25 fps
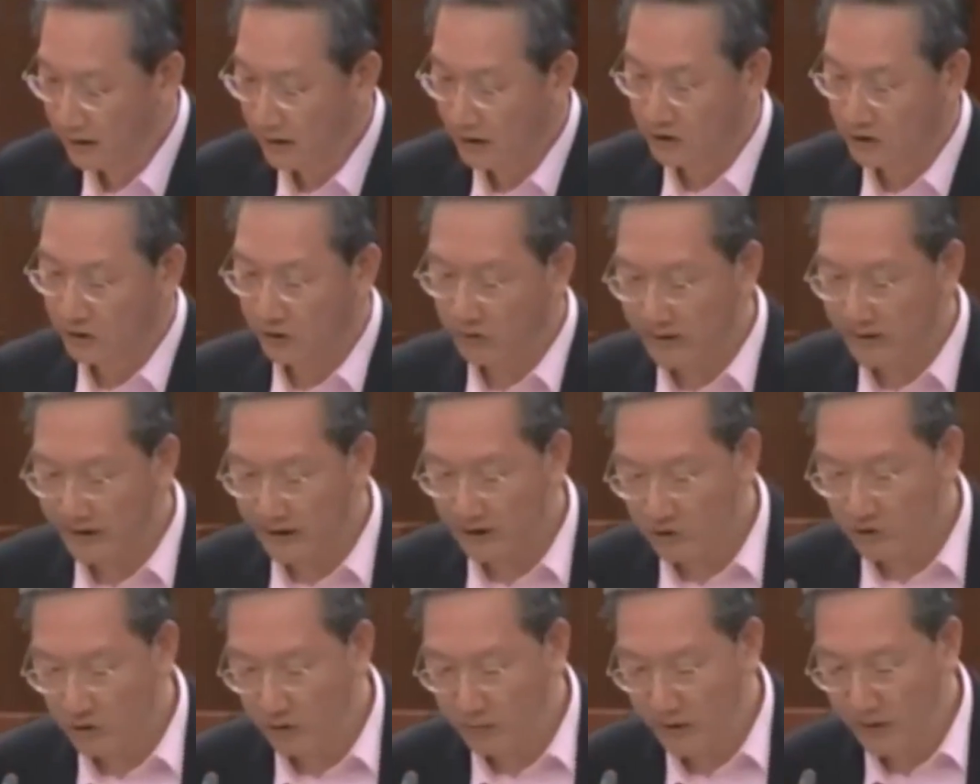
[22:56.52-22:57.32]
So
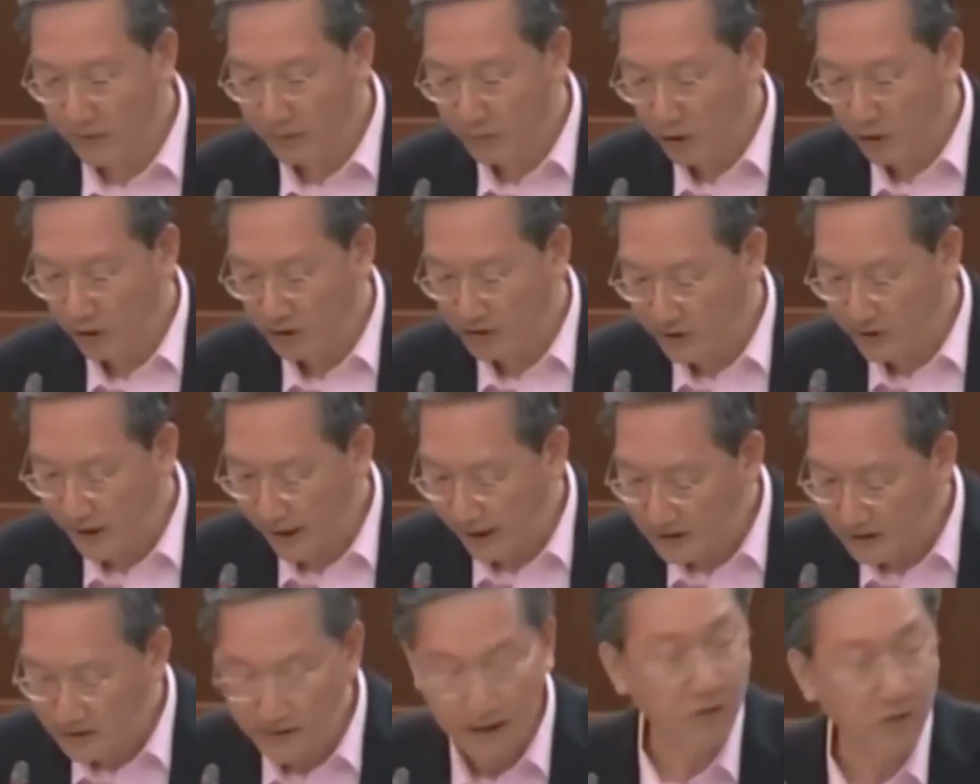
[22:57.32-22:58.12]
these could be
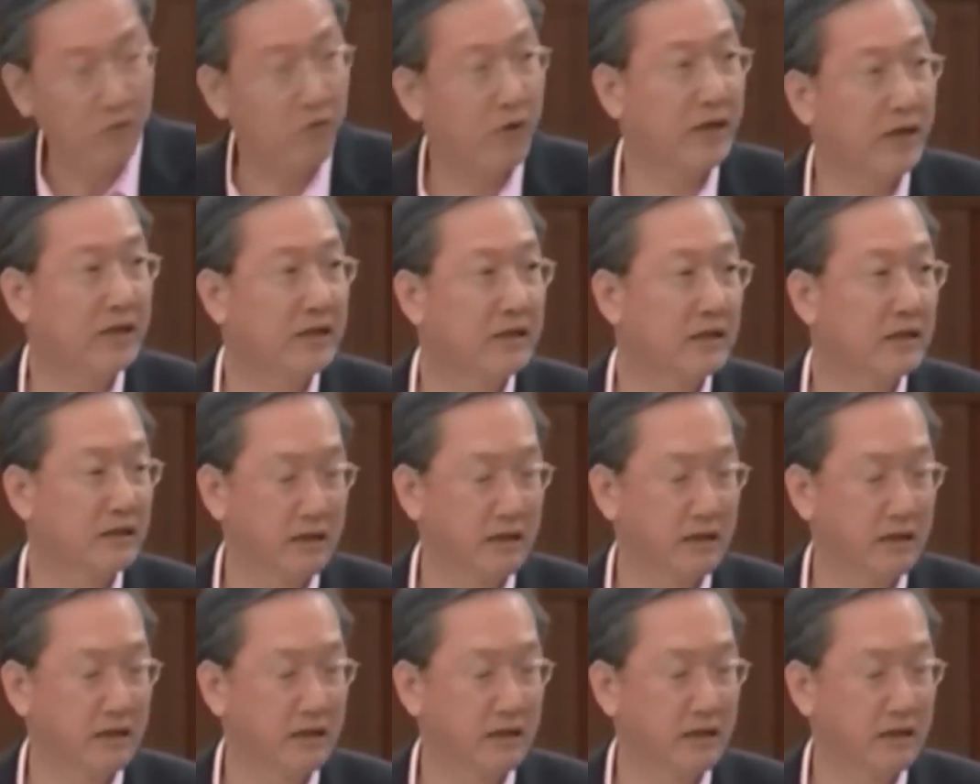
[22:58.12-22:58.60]
projects that raise